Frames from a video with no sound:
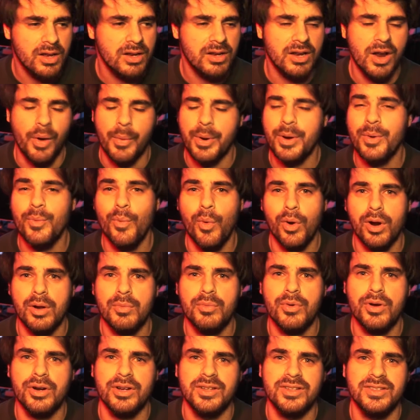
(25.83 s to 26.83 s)
knowing what
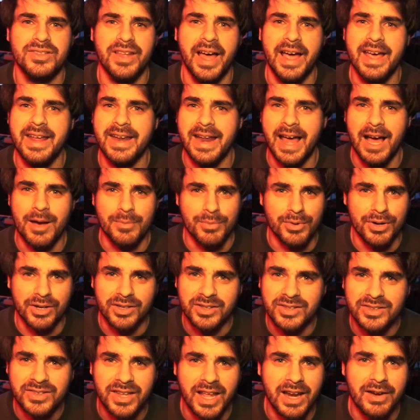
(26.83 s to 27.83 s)
I'm going to say and how I'm going to
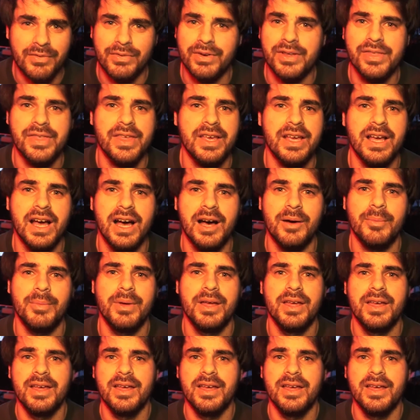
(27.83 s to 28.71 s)
set everything up.